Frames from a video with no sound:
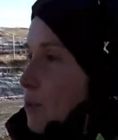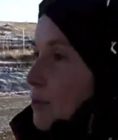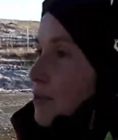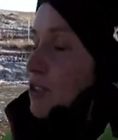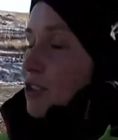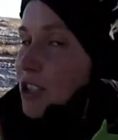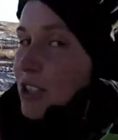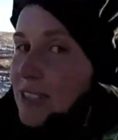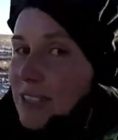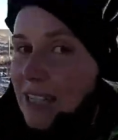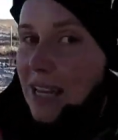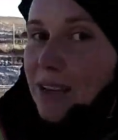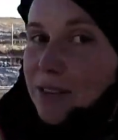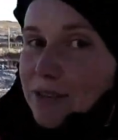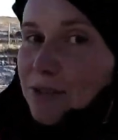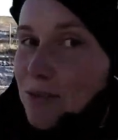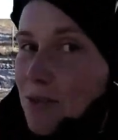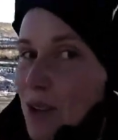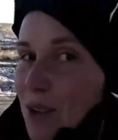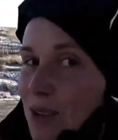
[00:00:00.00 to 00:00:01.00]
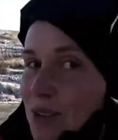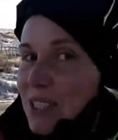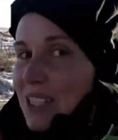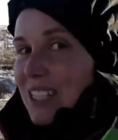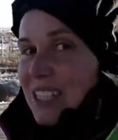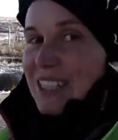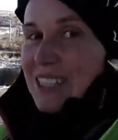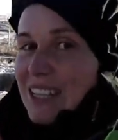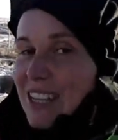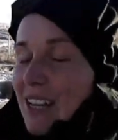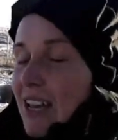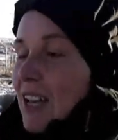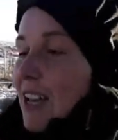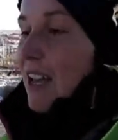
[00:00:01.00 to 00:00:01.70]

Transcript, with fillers: We've just left Rosa's,